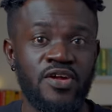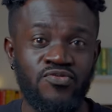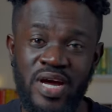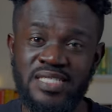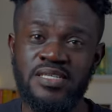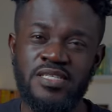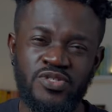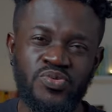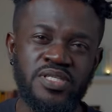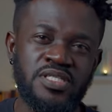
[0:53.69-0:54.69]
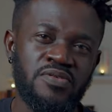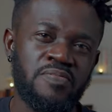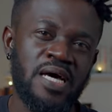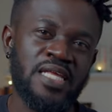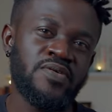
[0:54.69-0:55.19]
Right under the tweet, the
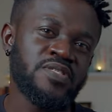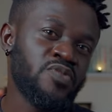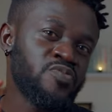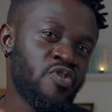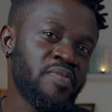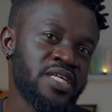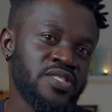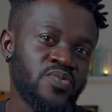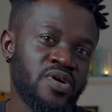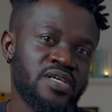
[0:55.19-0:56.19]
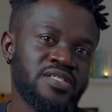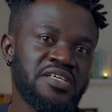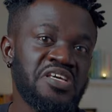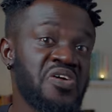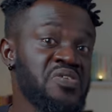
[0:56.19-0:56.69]
reply that was most prominent was,
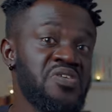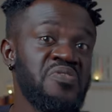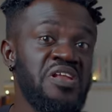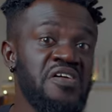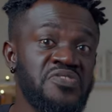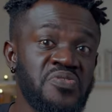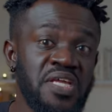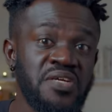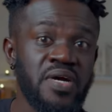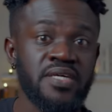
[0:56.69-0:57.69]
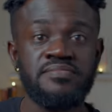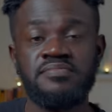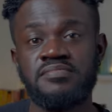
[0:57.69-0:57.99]
"Because they don't love you anyway.